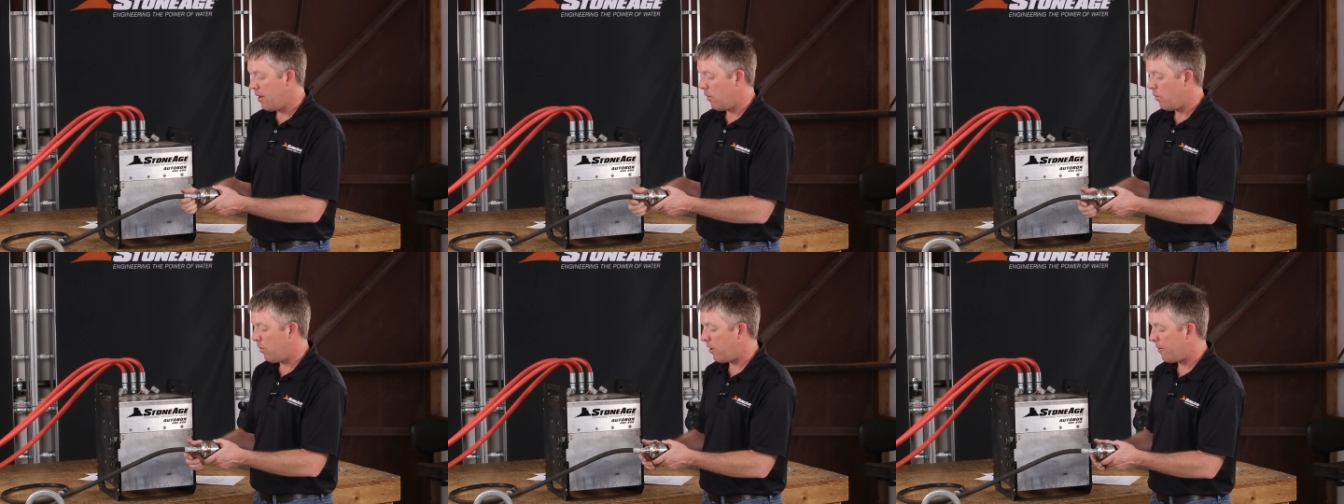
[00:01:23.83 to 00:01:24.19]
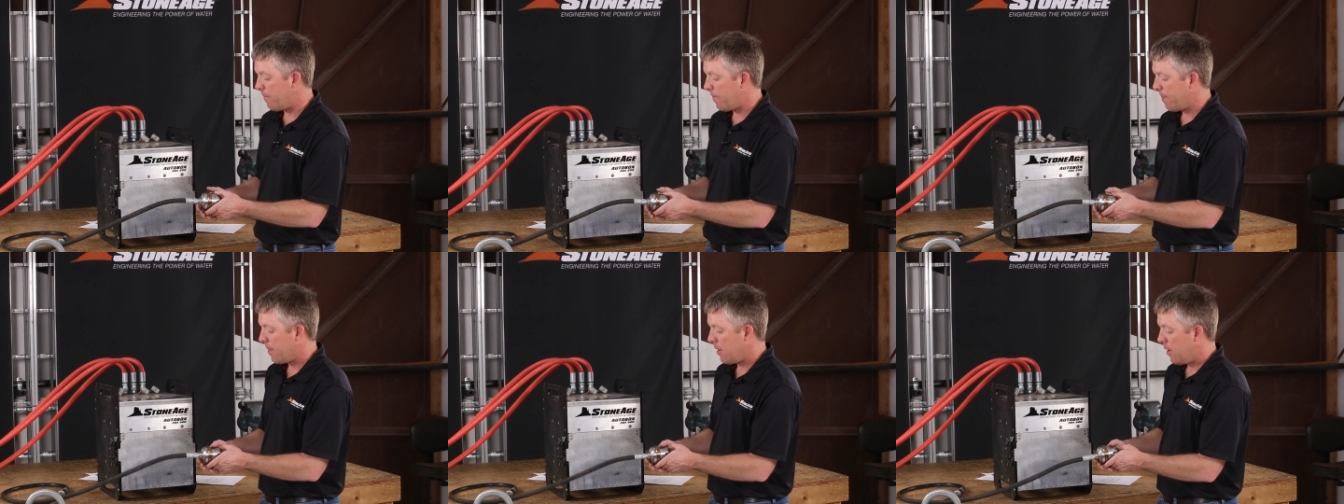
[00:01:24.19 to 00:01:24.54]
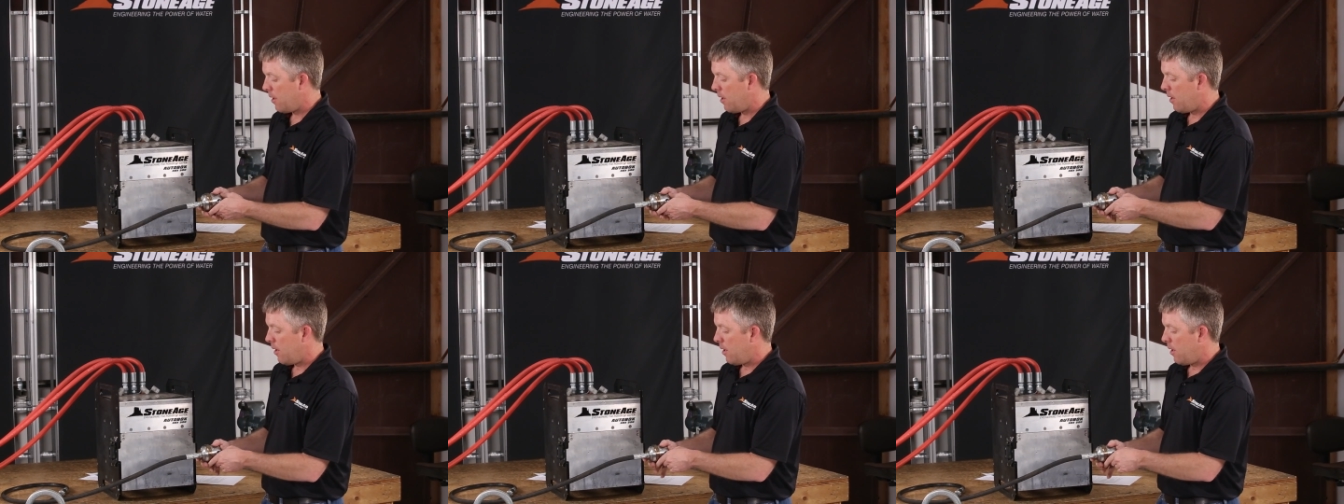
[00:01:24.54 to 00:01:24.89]
Well,
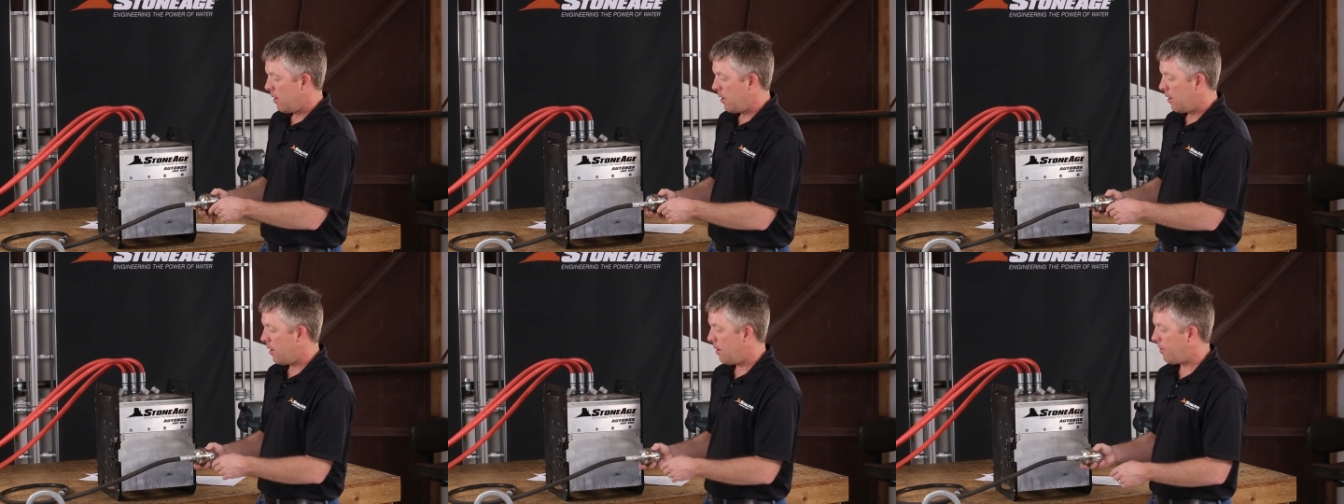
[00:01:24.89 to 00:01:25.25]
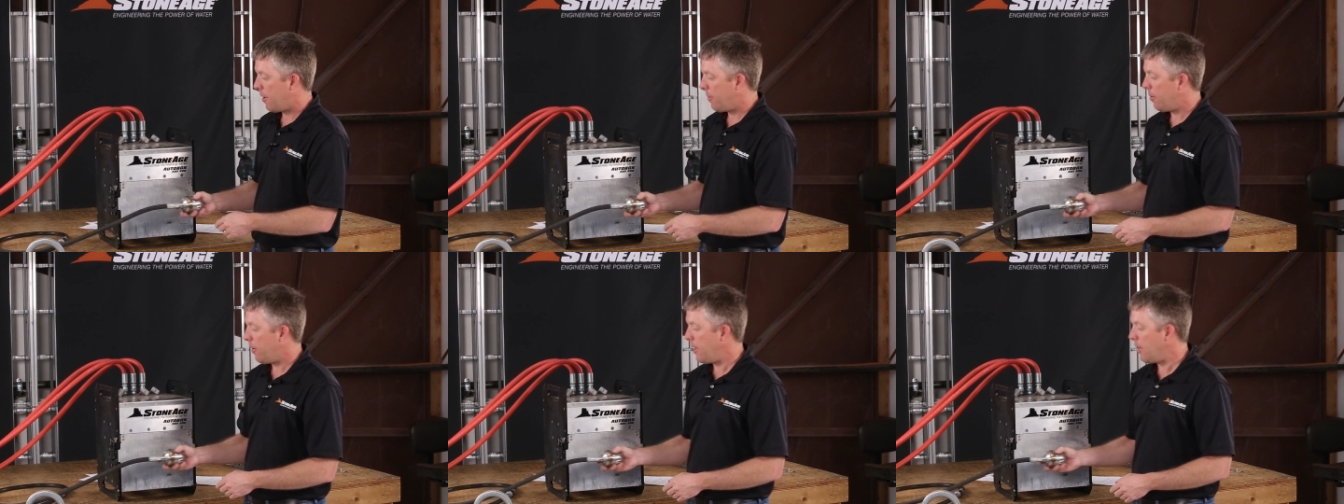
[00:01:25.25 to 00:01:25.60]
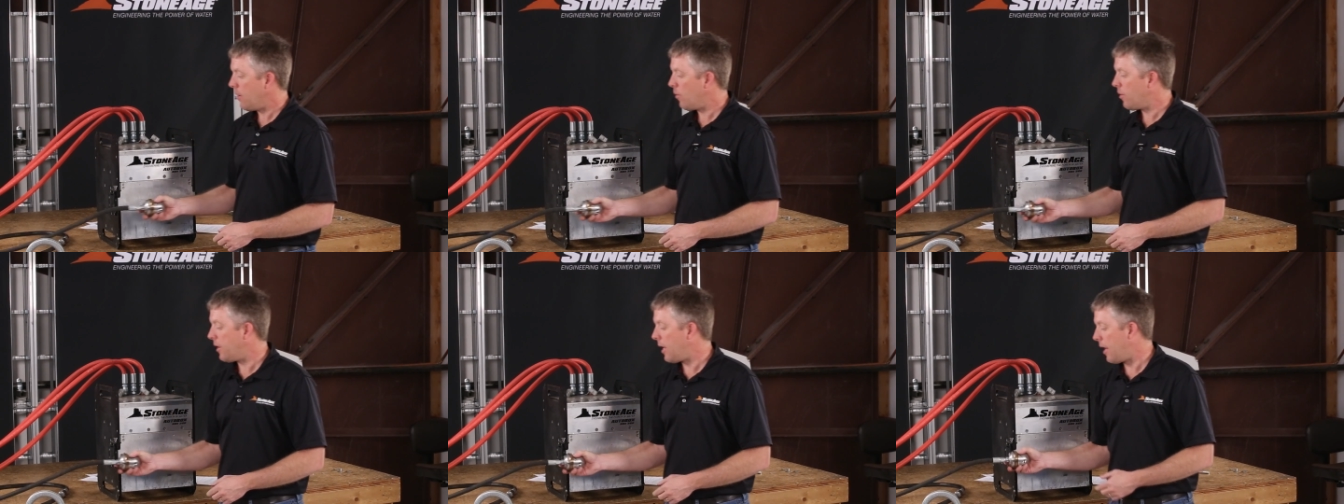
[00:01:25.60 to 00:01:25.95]
by playing
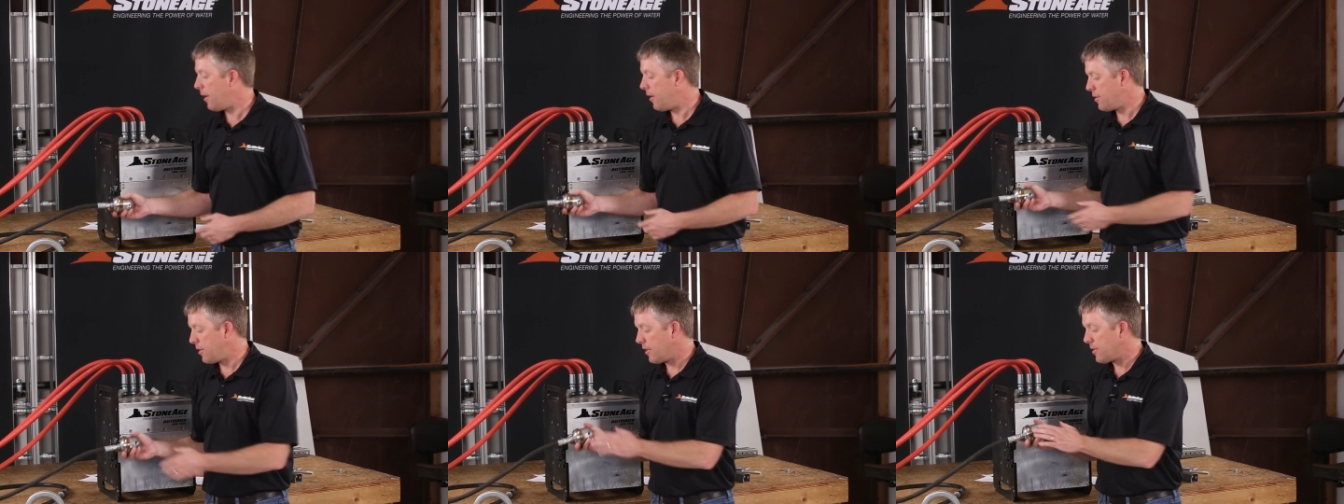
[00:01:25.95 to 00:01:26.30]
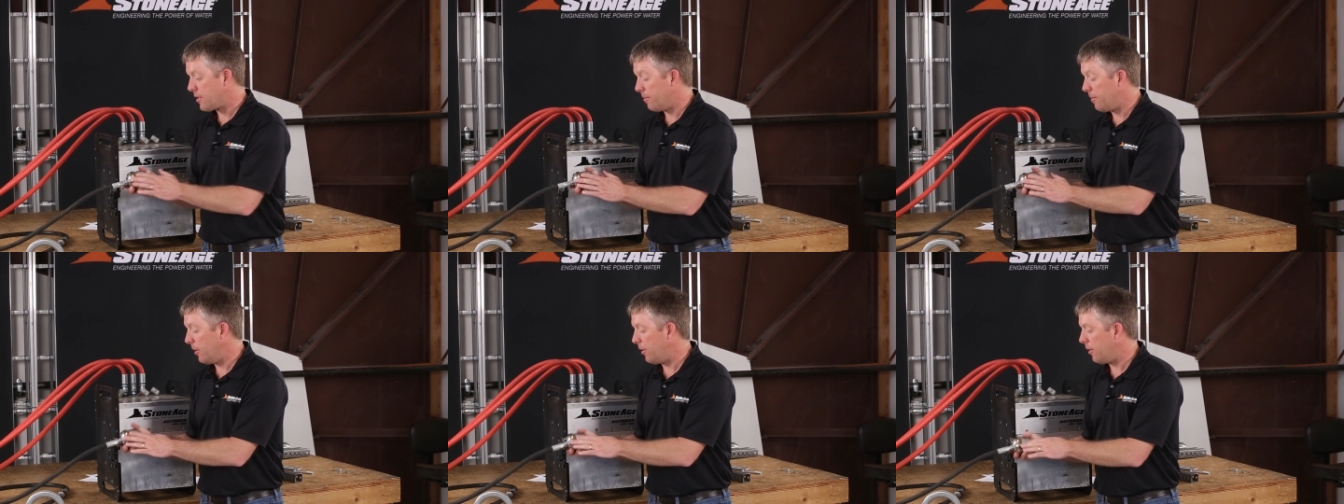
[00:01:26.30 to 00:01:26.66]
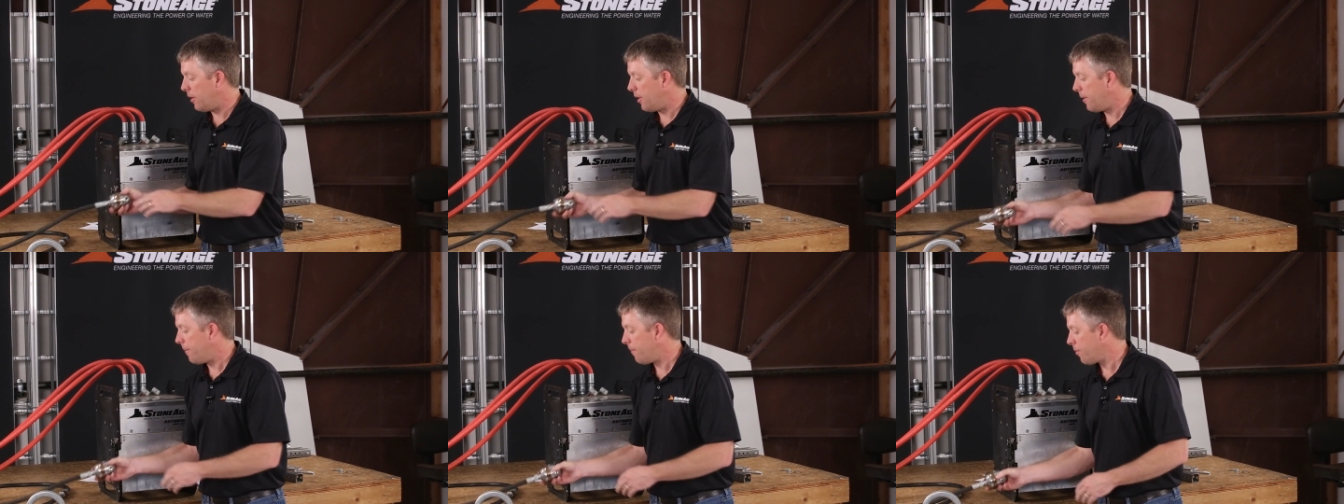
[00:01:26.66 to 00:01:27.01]
with that
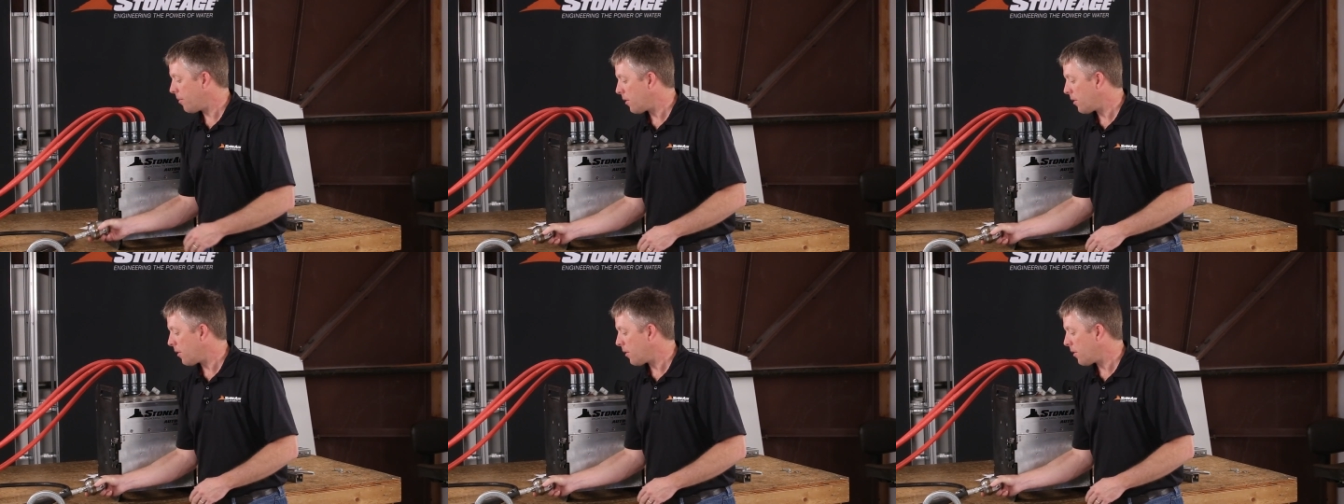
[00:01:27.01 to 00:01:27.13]
adjustability,